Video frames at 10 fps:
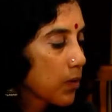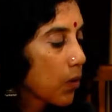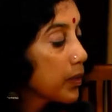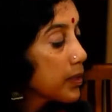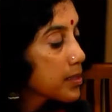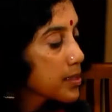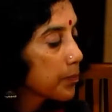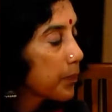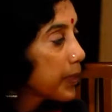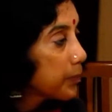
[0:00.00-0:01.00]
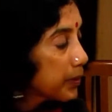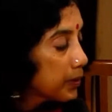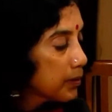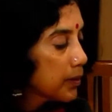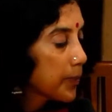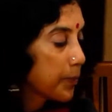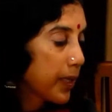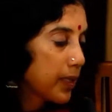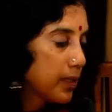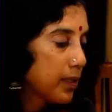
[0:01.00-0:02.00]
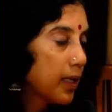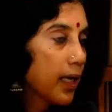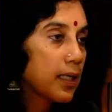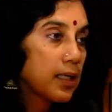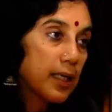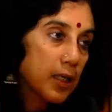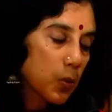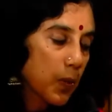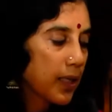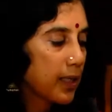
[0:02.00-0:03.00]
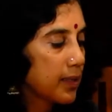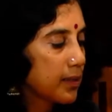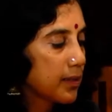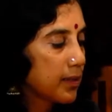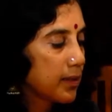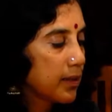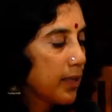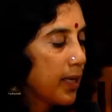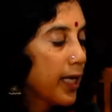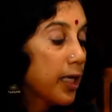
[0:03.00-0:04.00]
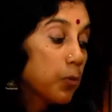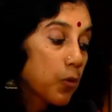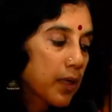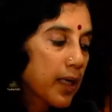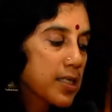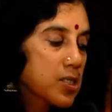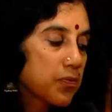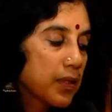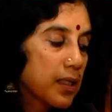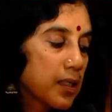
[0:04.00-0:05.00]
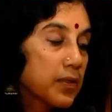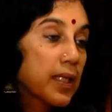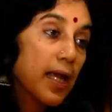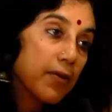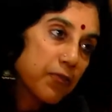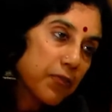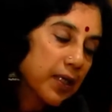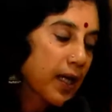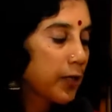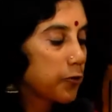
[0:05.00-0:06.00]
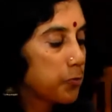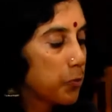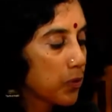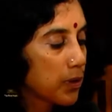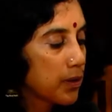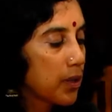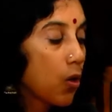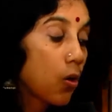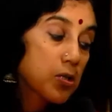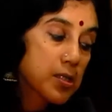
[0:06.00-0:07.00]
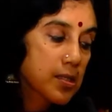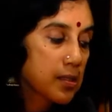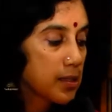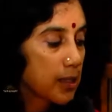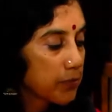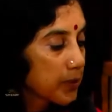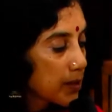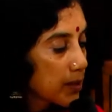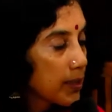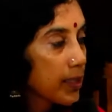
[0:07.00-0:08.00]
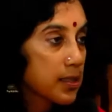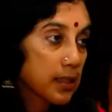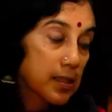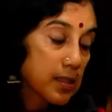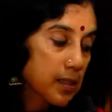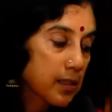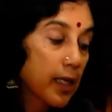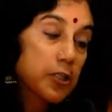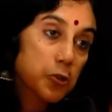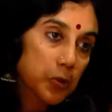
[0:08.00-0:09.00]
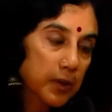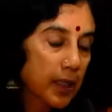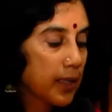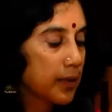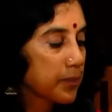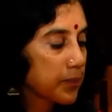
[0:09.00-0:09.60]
On it, some paper, a pen, and an inkwell. And a bookcase filled with every kind of book. Austen, definitely, and Dickinson and Chughtai.